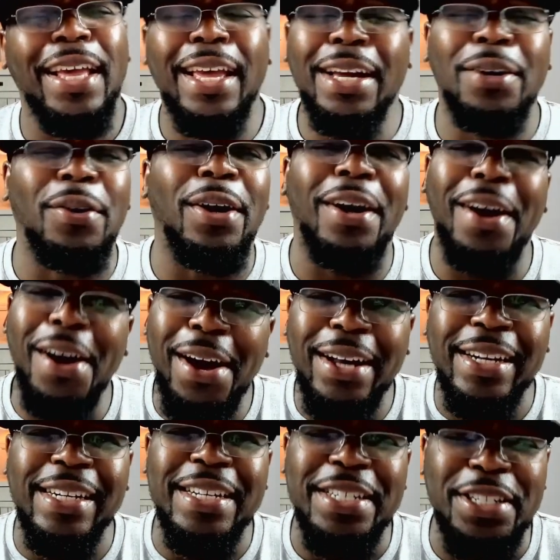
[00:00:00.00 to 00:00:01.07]
going hard
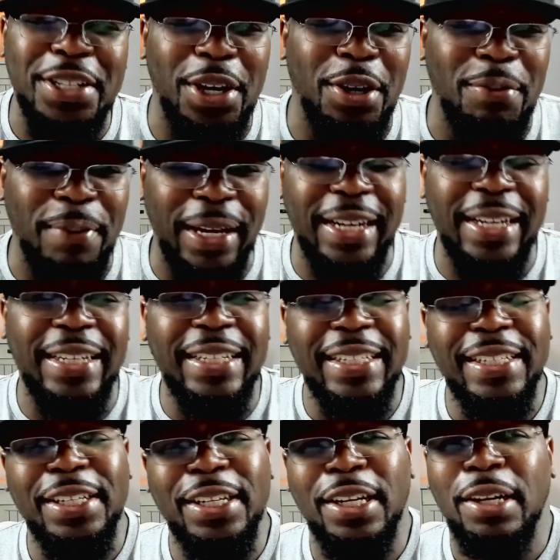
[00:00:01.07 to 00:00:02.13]
in this joint, man.
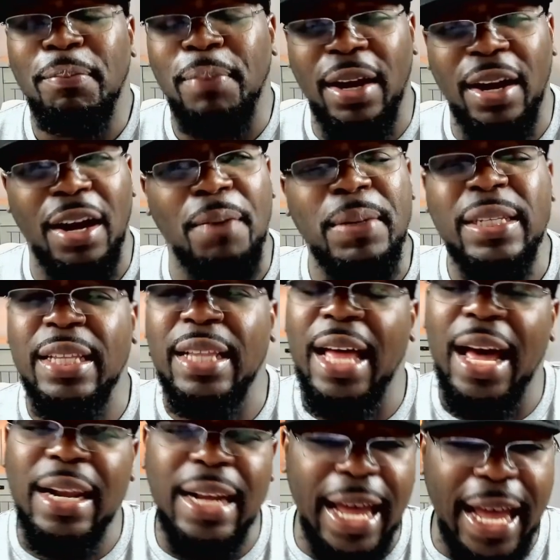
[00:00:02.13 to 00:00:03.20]
But there's a
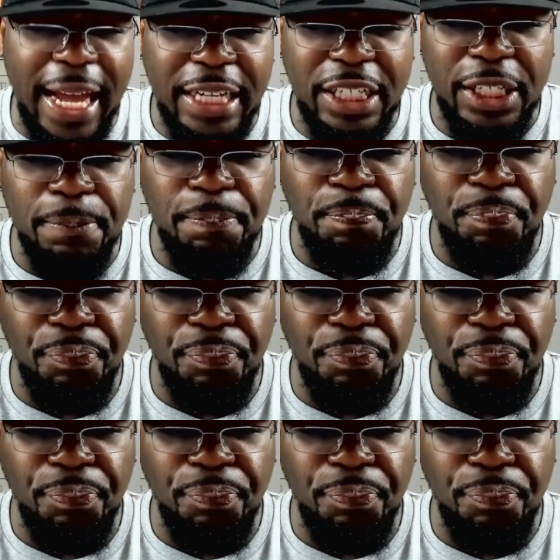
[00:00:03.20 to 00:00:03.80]
lot of action.